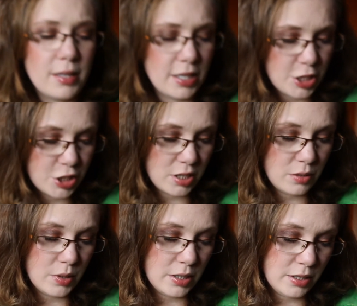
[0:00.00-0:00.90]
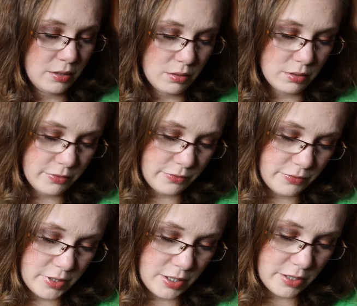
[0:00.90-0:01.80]
eyeshadow. I don't know if
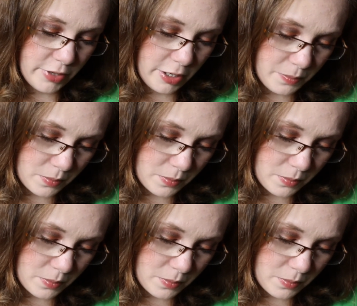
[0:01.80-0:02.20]
I have a...